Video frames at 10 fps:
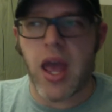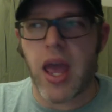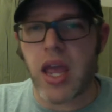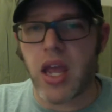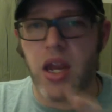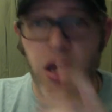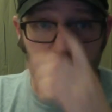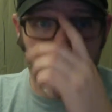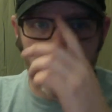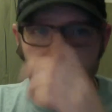And
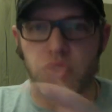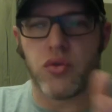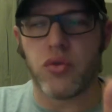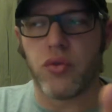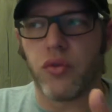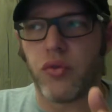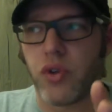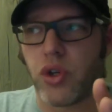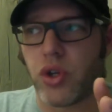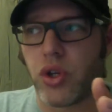if you've
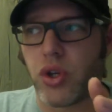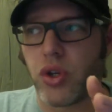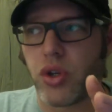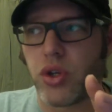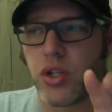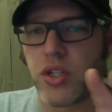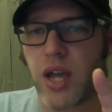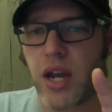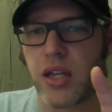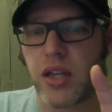decided